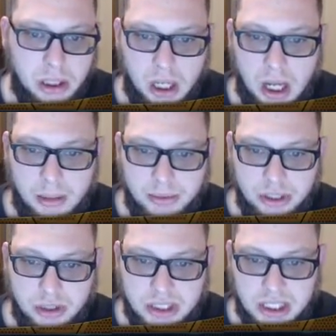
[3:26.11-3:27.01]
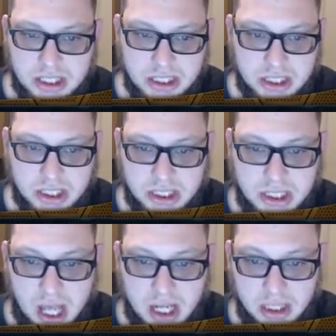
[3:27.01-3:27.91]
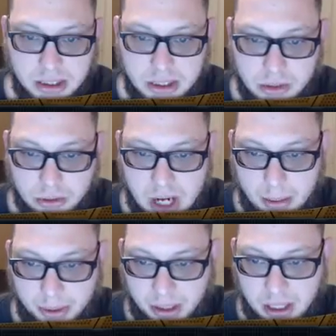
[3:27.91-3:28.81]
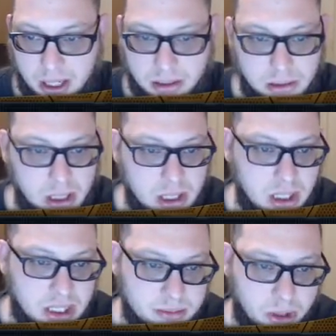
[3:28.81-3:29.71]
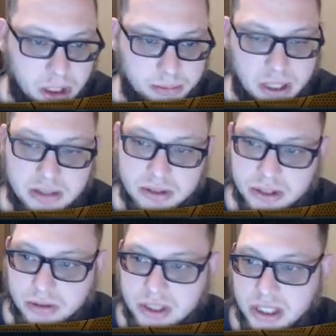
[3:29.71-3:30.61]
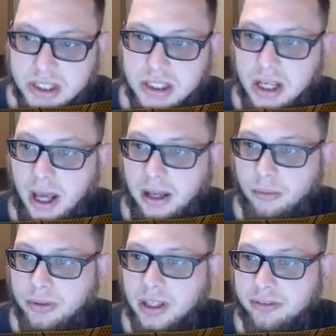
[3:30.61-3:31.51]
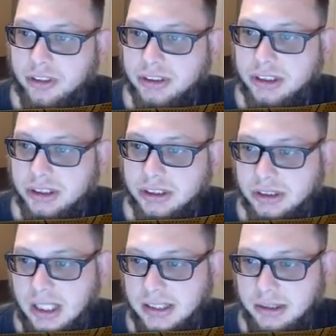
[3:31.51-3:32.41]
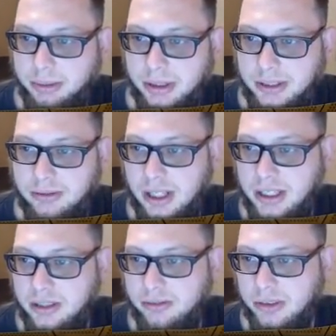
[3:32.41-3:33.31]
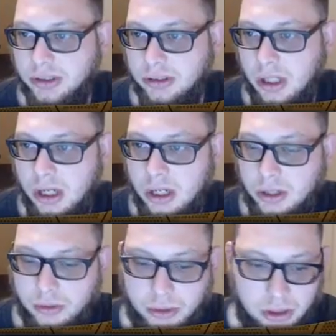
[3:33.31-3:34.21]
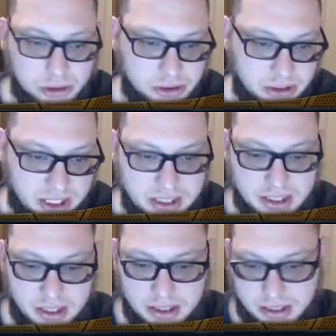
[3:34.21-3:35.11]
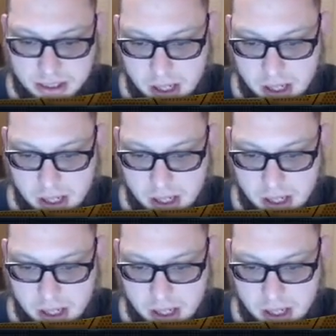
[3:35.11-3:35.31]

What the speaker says: But you can see as it's steadily dropping now. Its market price was $3.68. We got a first edition lightly played right here for $3.10.